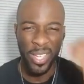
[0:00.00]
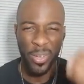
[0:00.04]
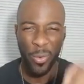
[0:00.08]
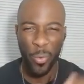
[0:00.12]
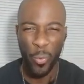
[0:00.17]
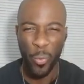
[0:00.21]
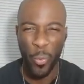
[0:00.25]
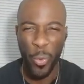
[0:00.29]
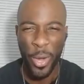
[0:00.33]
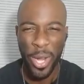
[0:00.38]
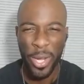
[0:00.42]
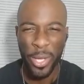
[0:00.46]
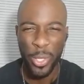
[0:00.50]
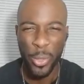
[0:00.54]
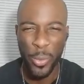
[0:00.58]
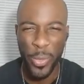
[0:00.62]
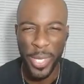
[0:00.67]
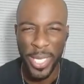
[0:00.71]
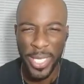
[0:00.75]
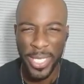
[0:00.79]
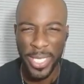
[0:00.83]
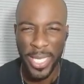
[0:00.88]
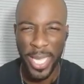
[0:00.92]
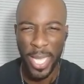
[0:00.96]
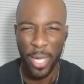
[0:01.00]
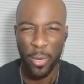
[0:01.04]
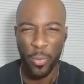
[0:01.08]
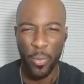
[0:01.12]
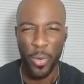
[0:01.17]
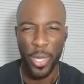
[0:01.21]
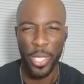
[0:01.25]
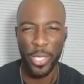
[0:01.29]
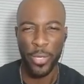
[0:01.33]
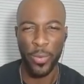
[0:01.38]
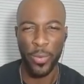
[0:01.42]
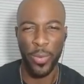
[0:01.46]
We're at Louisiana.
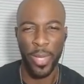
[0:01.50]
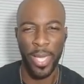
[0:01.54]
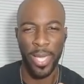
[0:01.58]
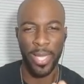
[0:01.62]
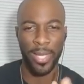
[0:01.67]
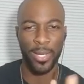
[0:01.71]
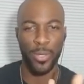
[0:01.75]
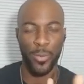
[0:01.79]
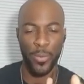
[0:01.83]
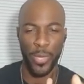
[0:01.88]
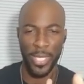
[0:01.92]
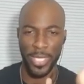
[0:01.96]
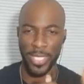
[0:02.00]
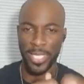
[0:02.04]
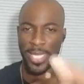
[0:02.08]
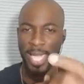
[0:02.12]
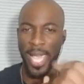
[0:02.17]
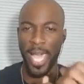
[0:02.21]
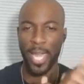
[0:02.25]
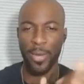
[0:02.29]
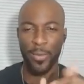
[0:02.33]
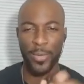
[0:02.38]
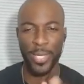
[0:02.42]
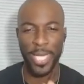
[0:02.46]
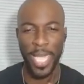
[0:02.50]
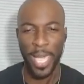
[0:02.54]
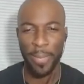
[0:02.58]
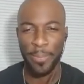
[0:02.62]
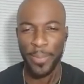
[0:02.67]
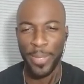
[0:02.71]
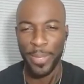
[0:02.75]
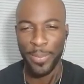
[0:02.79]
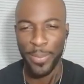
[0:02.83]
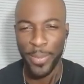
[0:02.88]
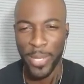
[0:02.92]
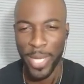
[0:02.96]
Where you at? Louisiana, we got
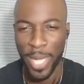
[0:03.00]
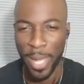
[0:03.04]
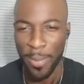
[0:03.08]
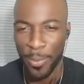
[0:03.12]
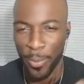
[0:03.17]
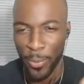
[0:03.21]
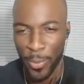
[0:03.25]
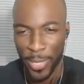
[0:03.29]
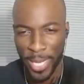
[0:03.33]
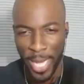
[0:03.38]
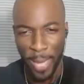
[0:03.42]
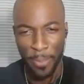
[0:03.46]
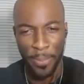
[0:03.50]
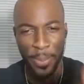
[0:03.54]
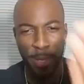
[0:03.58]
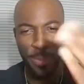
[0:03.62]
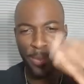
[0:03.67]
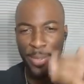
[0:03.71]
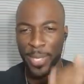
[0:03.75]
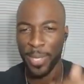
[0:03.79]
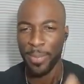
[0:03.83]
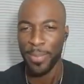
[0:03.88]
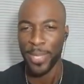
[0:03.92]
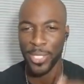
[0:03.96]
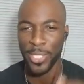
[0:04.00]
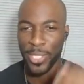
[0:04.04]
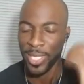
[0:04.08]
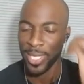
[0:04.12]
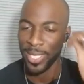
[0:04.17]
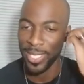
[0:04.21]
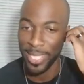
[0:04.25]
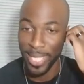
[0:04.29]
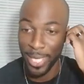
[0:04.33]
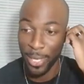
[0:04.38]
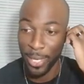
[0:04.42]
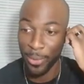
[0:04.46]
people coming. We got people in
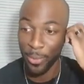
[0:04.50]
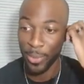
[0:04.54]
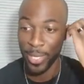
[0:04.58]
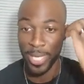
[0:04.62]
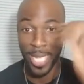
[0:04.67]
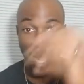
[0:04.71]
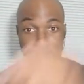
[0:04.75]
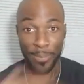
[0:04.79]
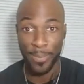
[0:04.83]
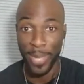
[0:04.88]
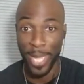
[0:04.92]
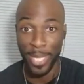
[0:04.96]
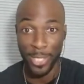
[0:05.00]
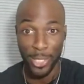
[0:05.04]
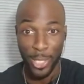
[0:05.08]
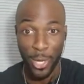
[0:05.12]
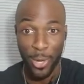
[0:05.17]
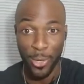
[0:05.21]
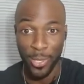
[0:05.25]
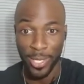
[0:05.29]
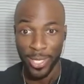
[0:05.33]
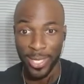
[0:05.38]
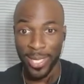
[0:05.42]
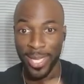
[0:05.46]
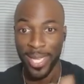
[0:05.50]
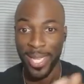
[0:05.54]
Michigan. Literally, I'm not joking.